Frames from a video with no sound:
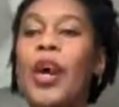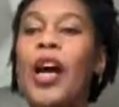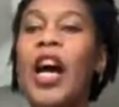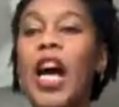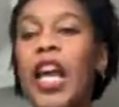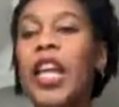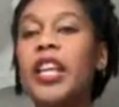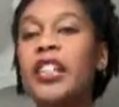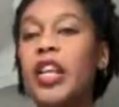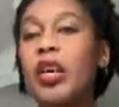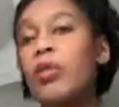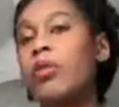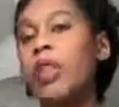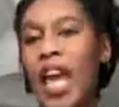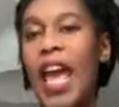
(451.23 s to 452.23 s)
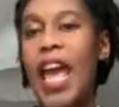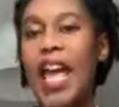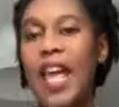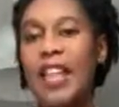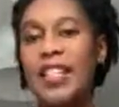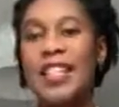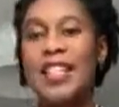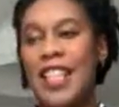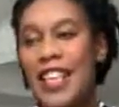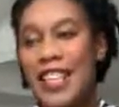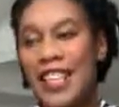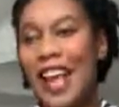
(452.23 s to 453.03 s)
I don't get this,